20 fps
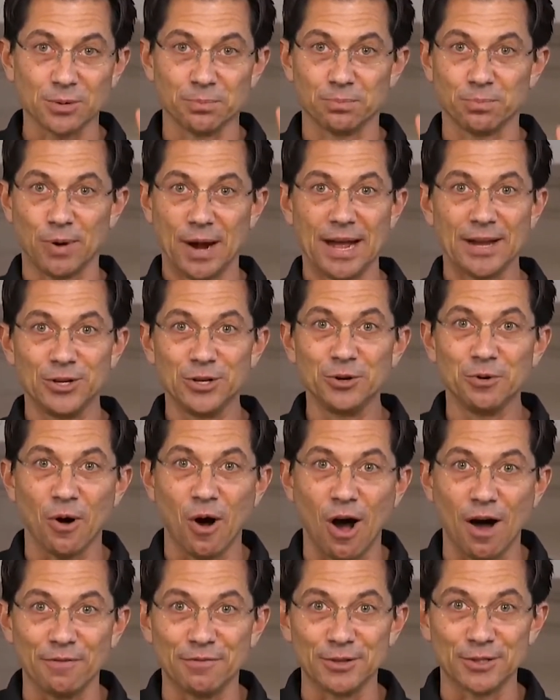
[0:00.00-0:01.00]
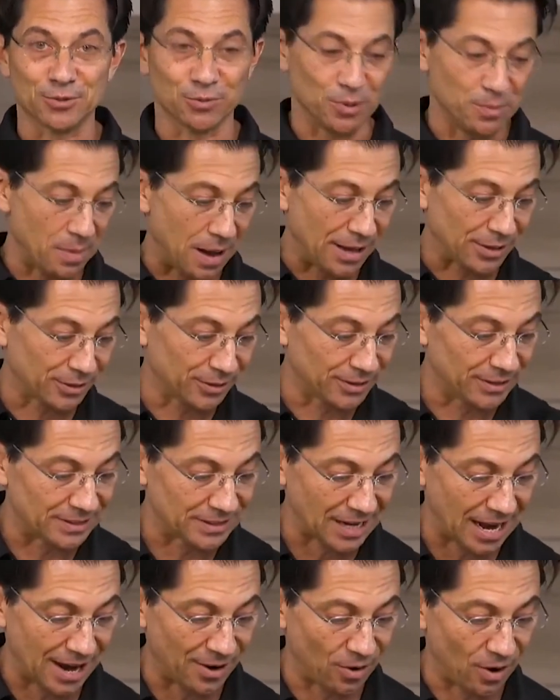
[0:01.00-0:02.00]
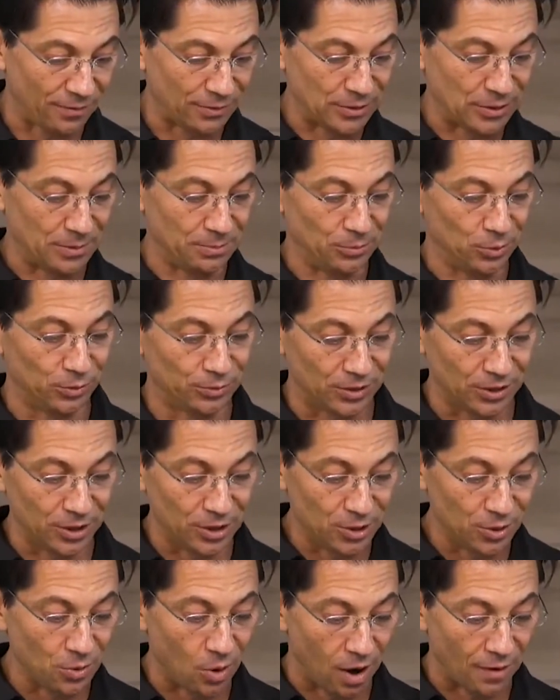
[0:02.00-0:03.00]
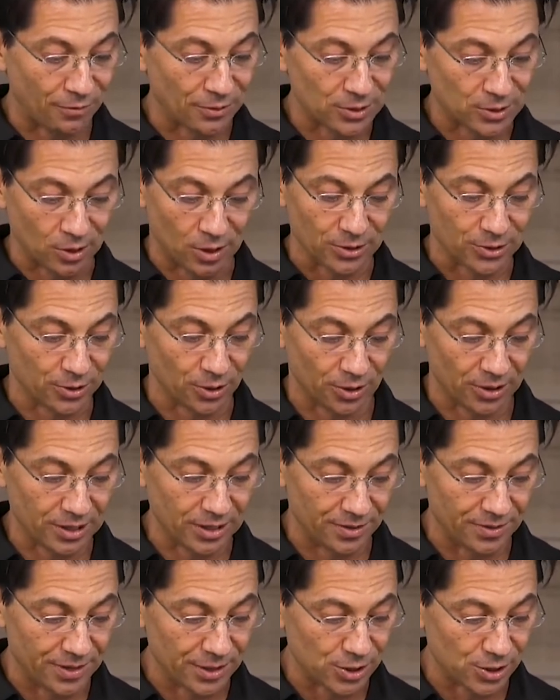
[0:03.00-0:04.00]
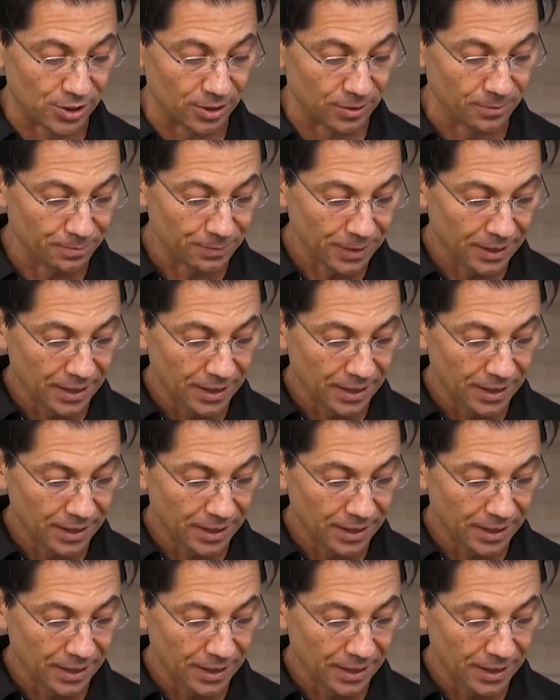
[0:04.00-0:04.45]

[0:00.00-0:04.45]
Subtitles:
a brand new office, remodeled the entire office and moved in a new office, all starting in this year.